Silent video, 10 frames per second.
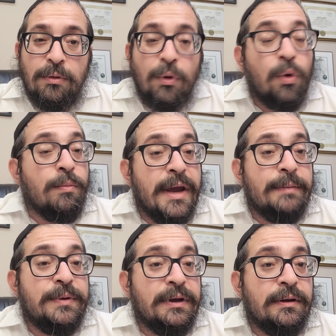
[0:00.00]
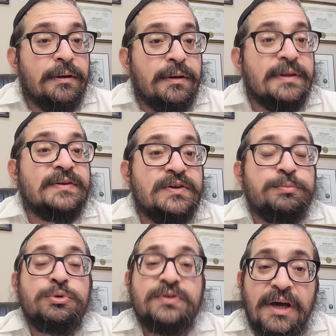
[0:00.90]
Or maybe this is
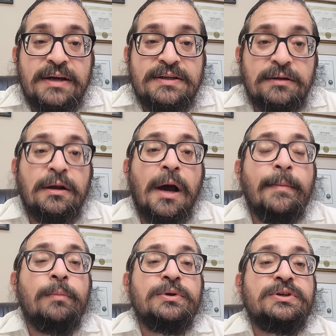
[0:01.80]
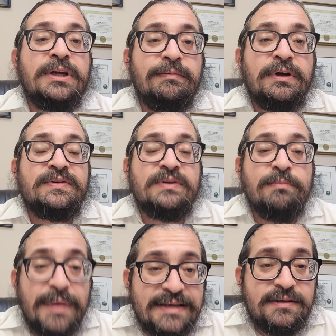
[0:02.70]
precise and the Rambam was giving us a
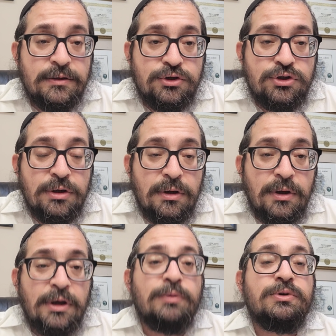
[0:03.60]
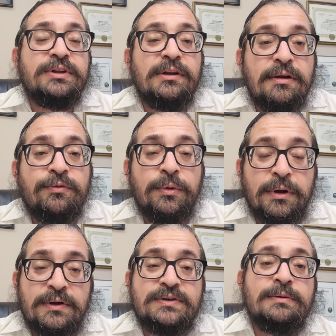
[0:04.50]
message. He was
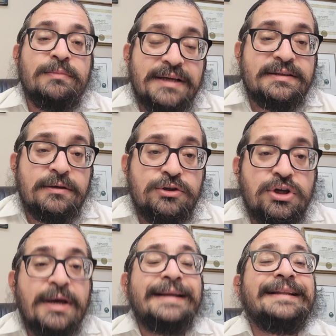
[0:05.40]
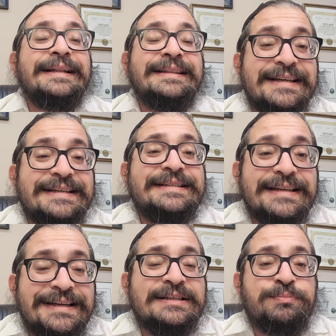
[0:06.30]
delivering us a message that this
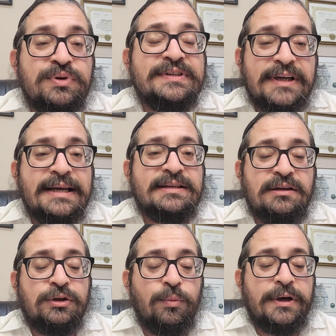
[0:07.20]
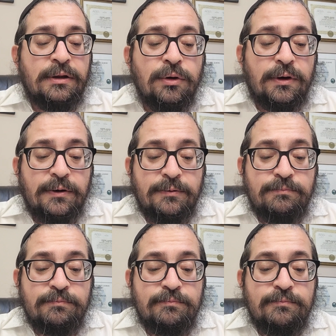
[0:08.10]
is precisely the way it looked.
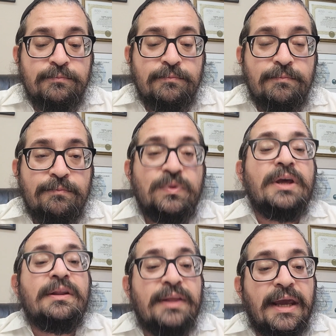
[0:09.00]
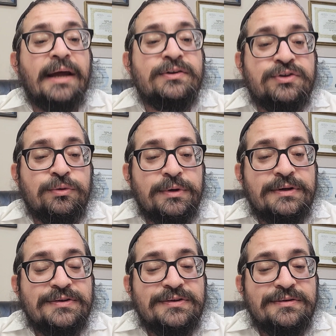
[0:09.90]
The answer
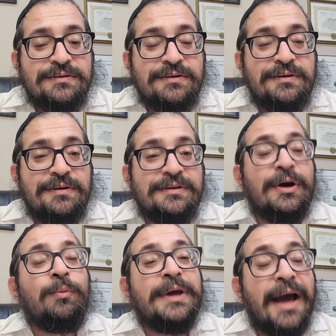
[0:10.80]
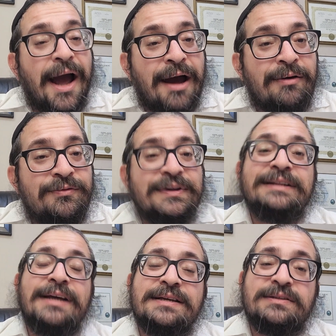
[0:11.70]
is that we have the
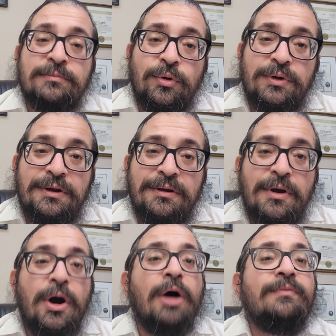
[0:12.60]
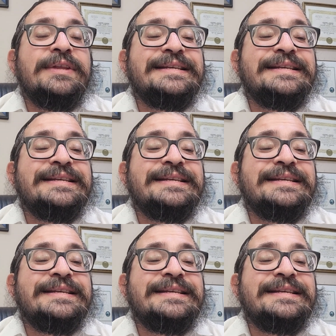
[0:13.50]
testimony of the